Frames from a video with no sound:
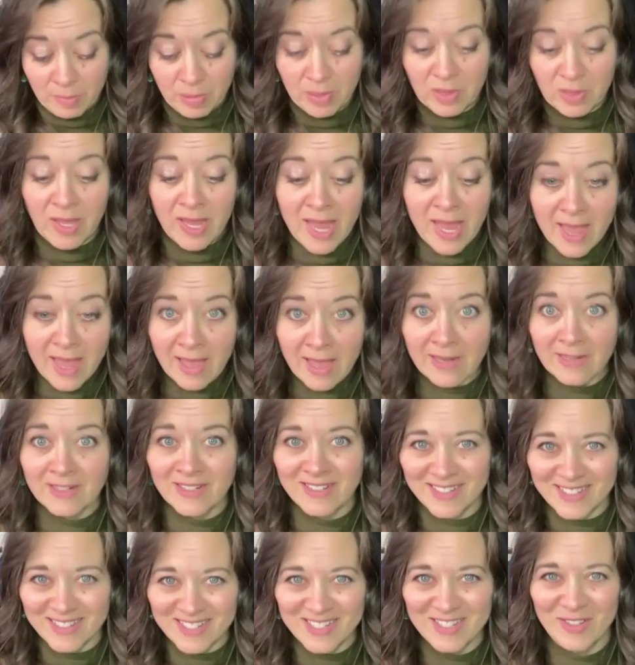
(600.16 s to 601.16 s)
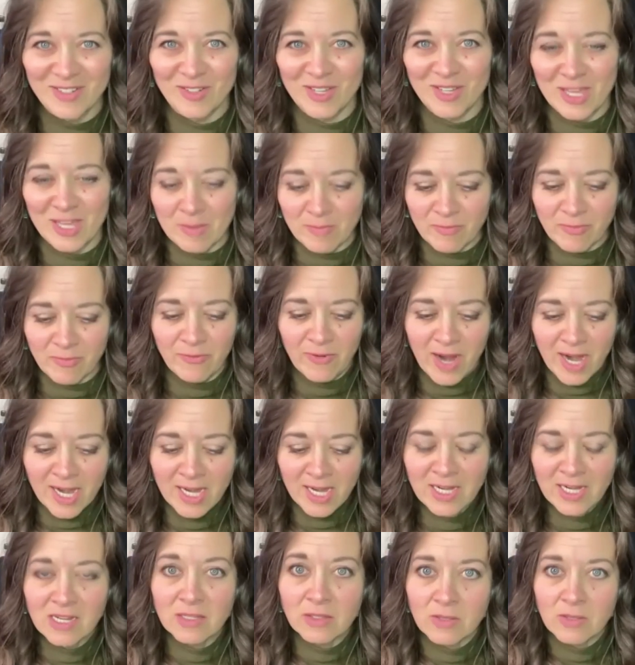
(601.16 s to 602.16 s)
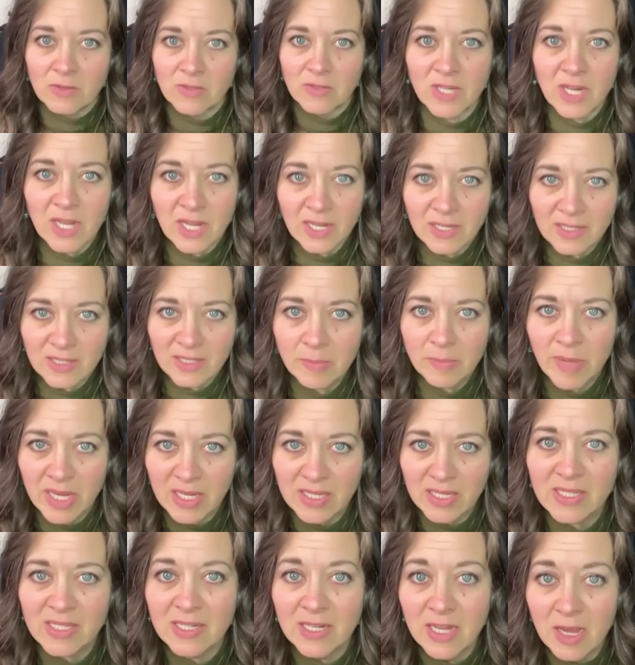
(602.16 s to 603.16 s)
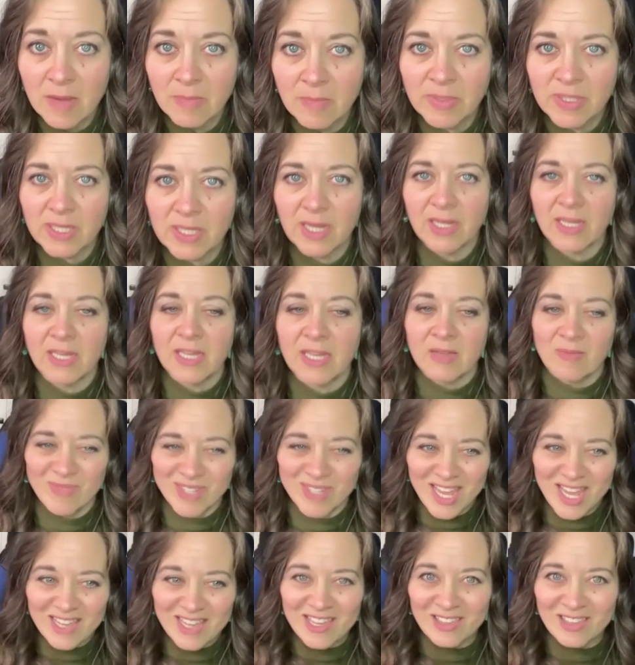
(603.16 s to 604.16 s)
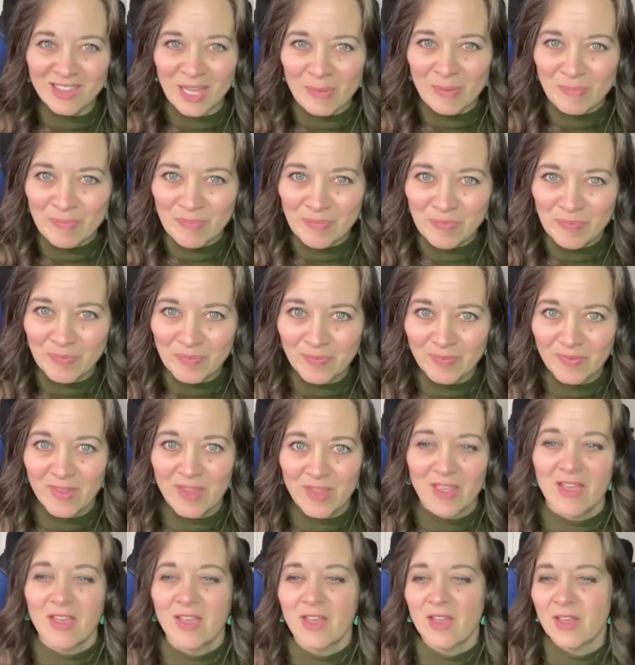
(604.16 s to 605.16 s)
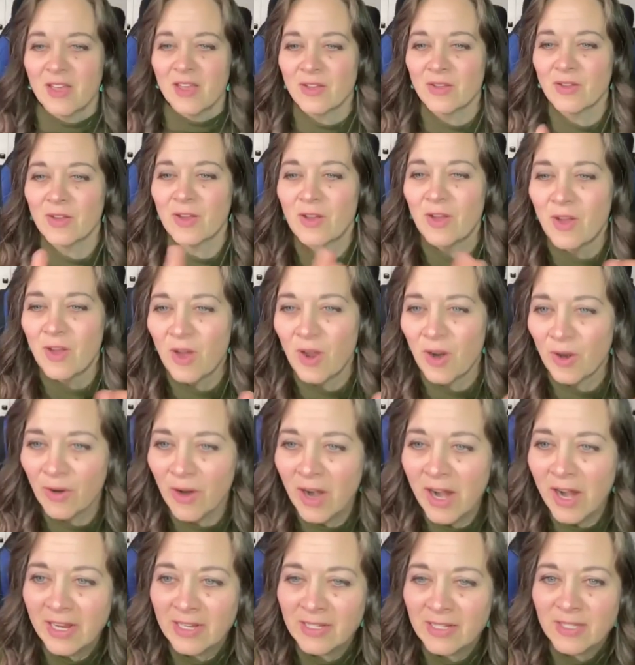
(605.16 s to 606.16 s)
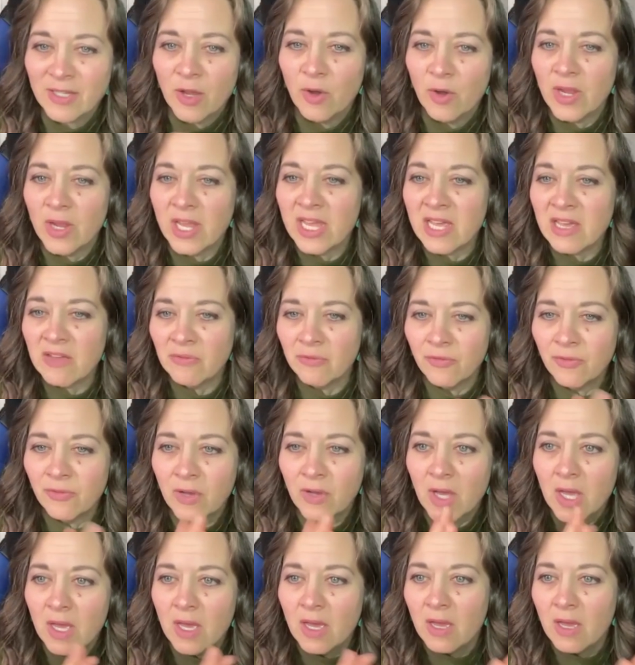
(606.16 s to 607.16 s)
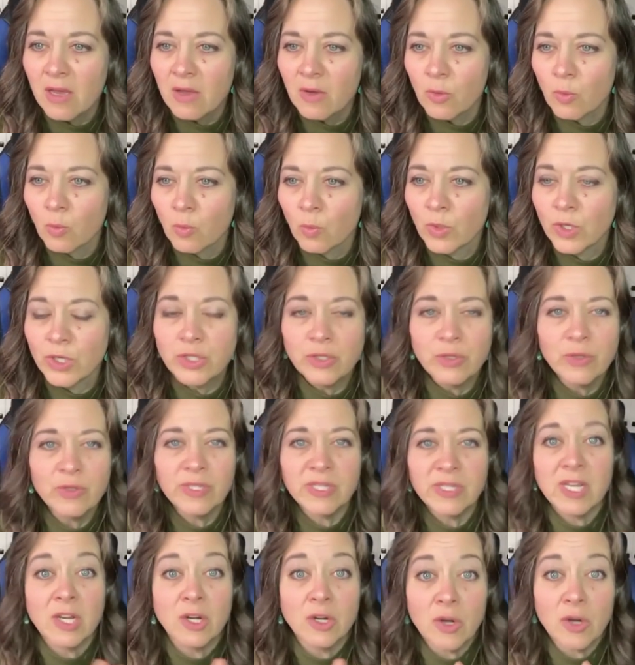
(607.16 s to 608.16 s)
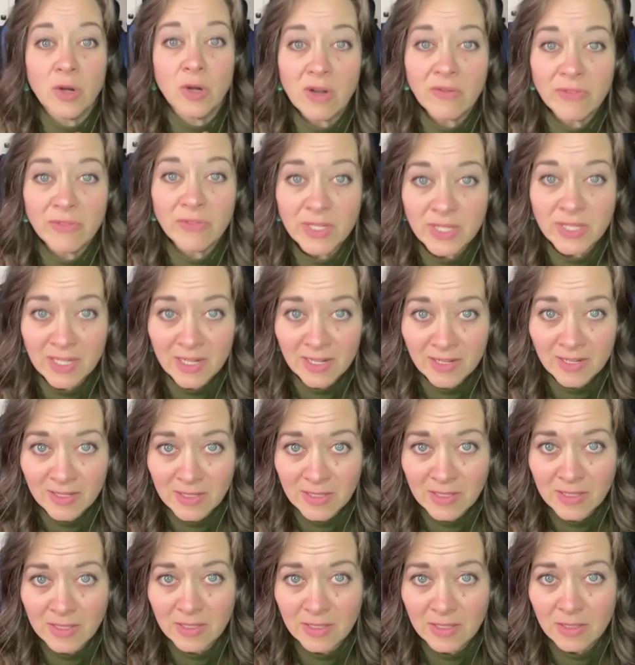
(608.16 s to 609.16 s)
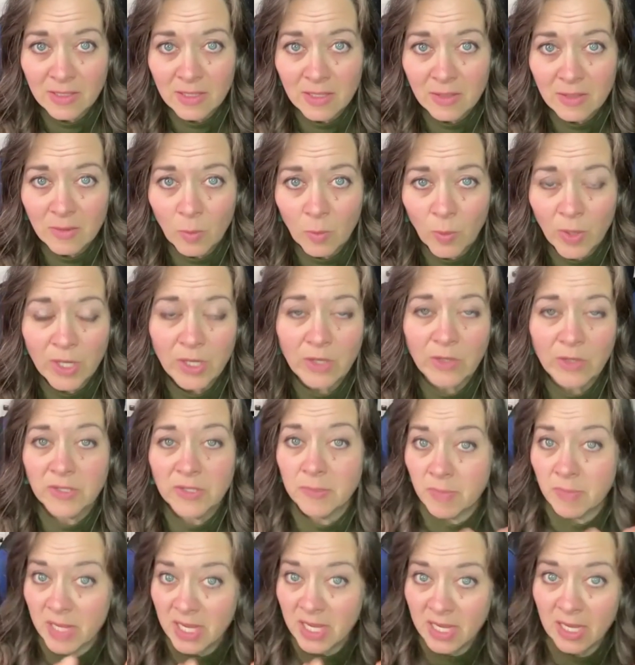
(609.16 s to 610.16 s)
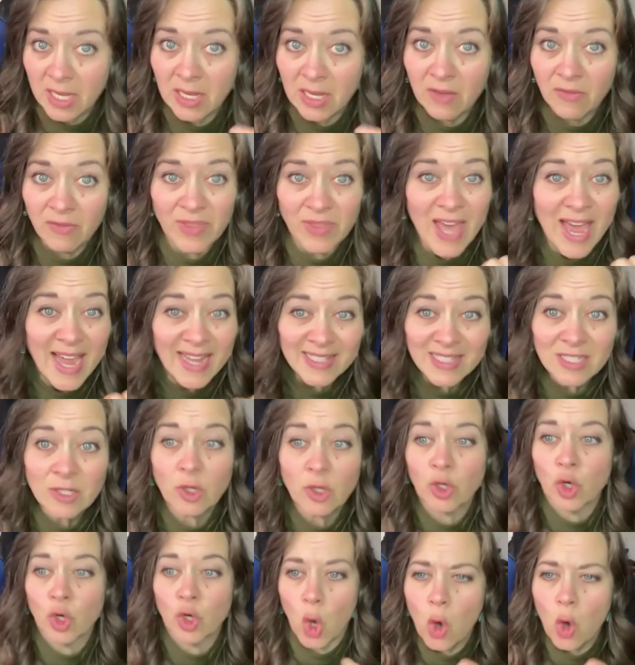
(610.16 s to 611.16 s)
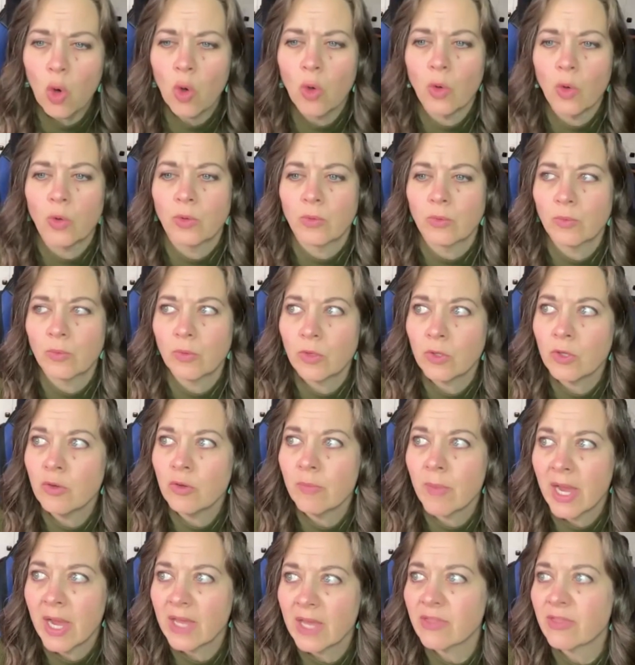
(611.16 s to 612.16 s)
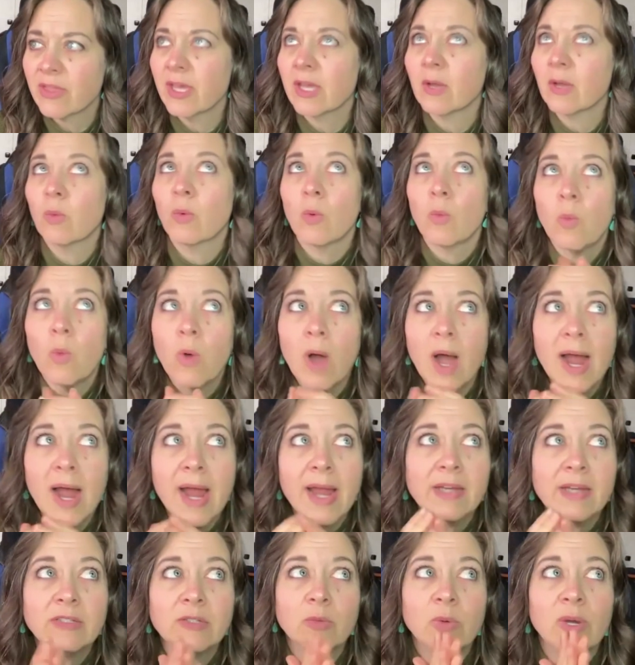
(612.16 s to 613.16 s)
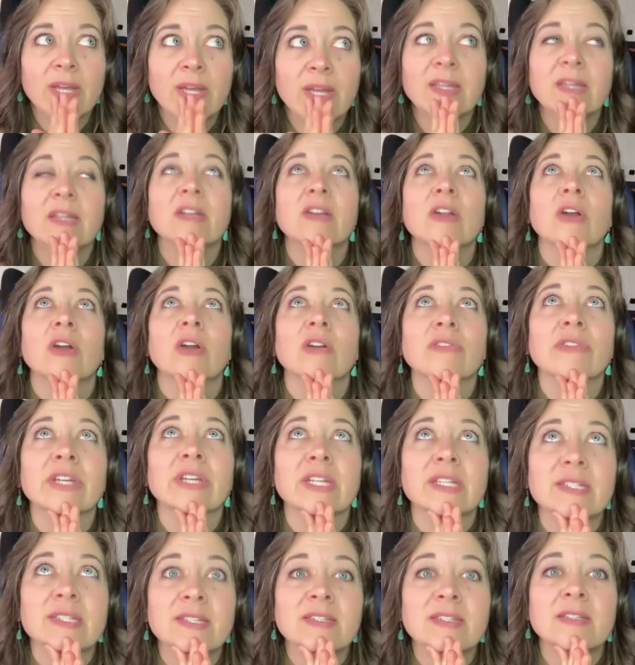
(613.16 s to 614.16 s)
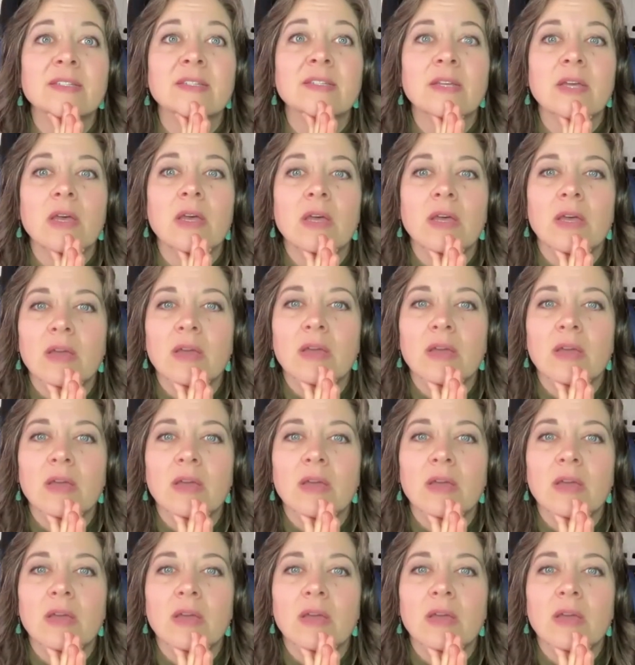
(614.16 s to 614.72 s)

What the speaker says: the plan to keep finding those next best steps and keep taking them. All right. So if reducing nervousness when you're speaking, if that's your goal, you might think, well, why do I get nervous?